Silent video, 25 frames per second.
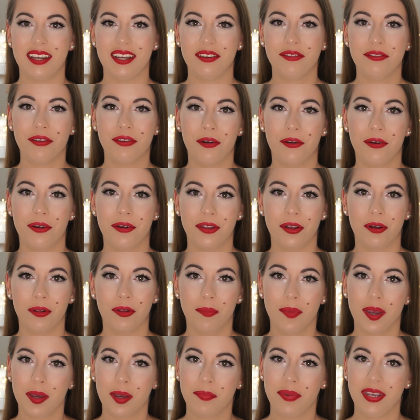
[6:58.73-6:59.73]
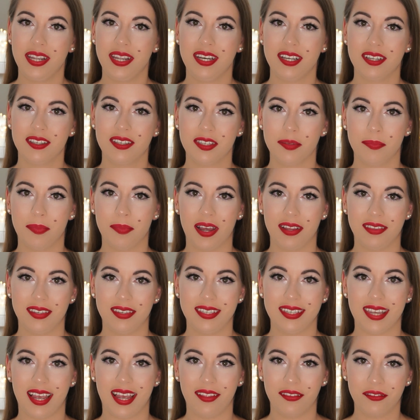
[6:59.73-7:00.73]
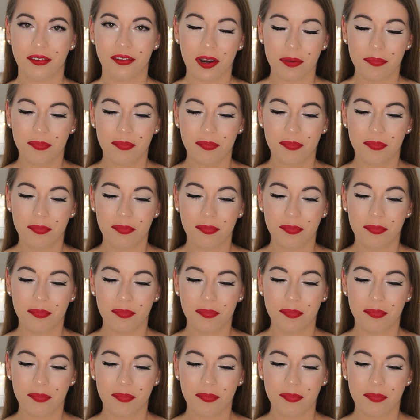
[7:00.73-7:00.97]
you've heard all my opinions about this under eye